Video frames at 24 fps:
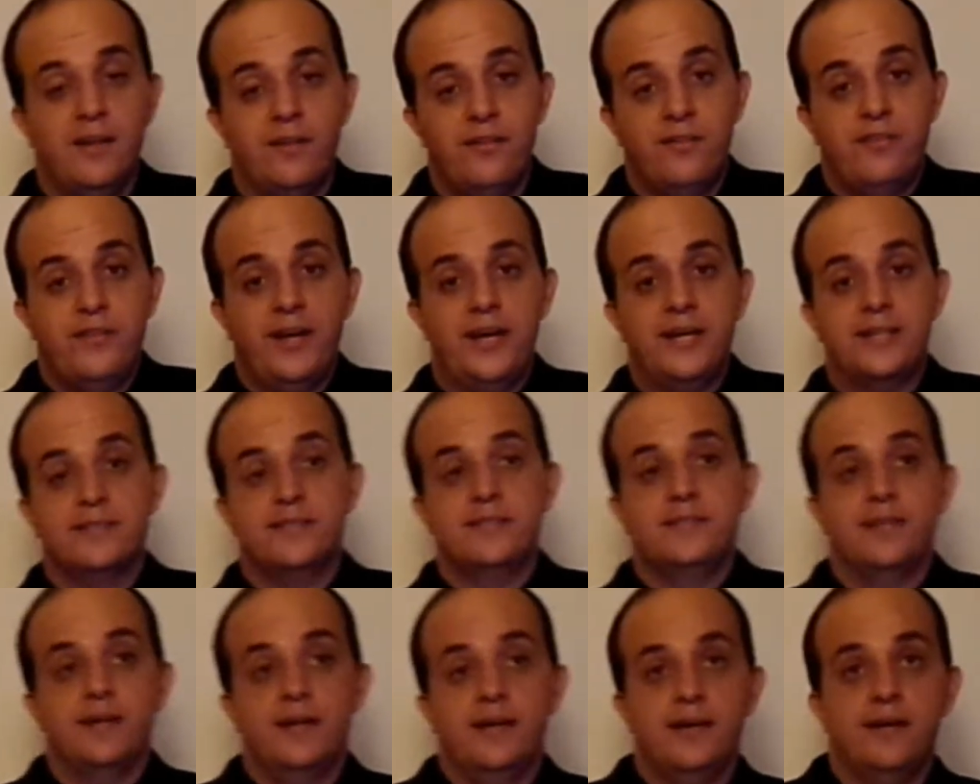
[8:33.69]

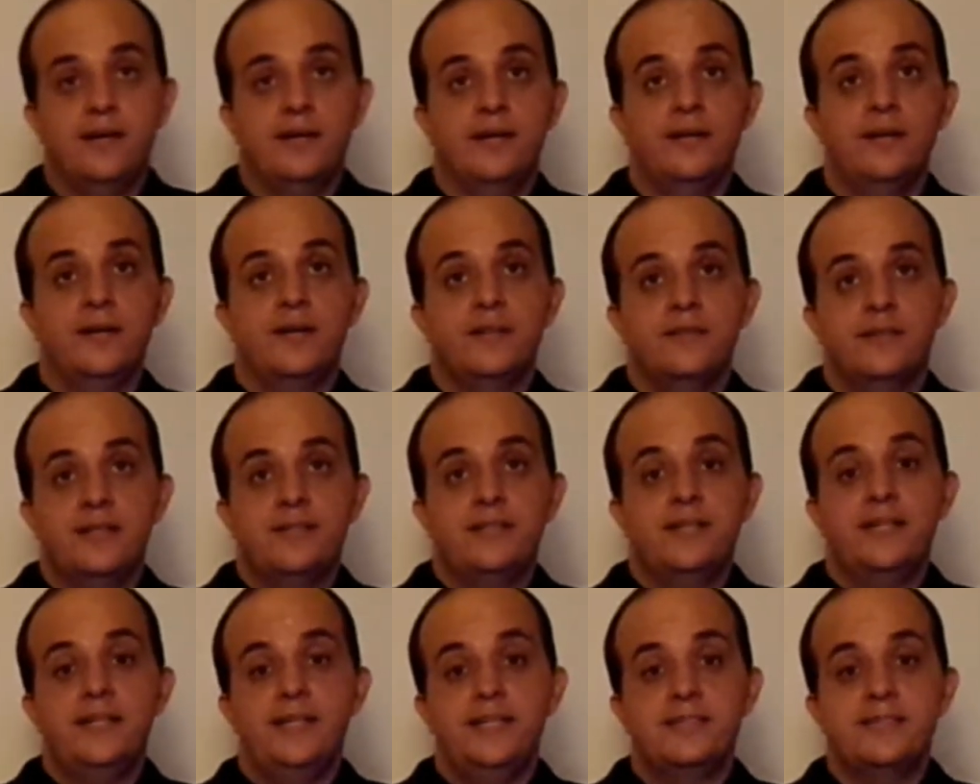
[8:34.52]
that they
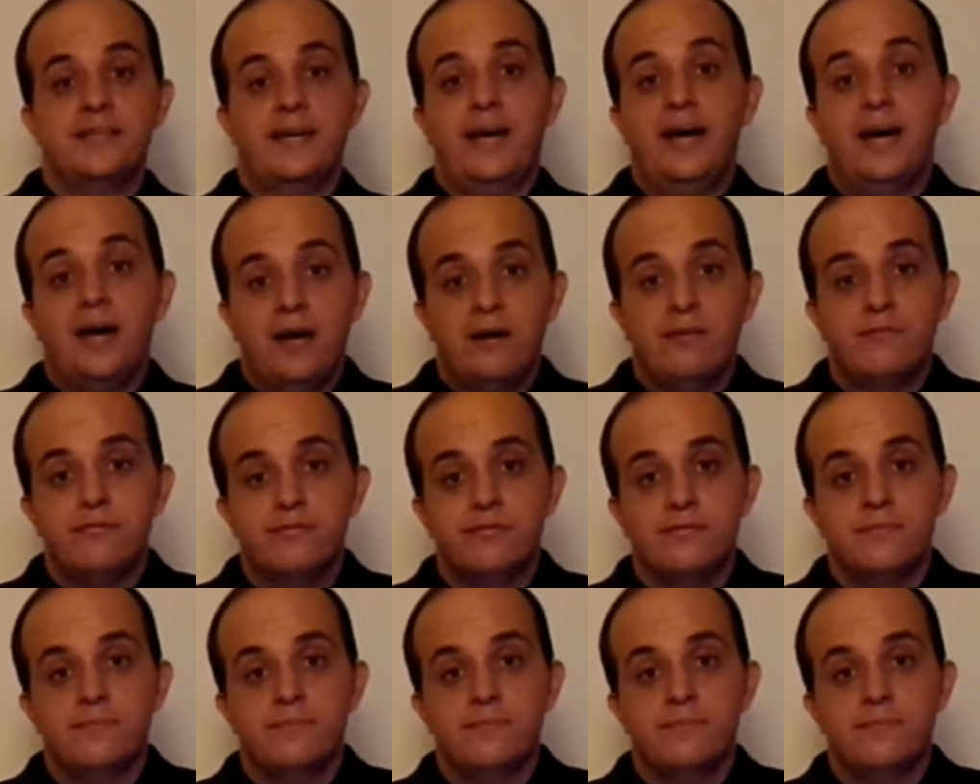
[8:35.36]
need to have,